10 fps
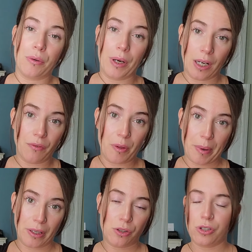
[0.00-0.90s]
ring of the
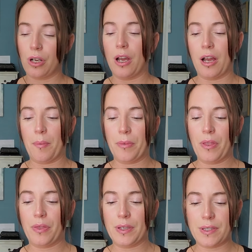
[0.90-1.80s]
bunch.
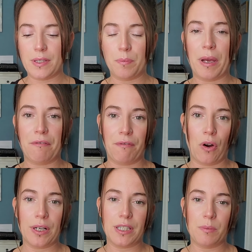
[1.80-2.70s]
This is by
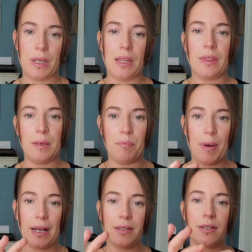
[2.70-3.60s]
far, to me, the
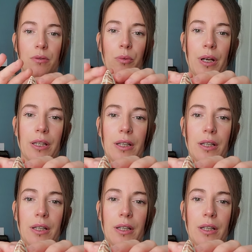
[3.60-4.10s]
best ring in the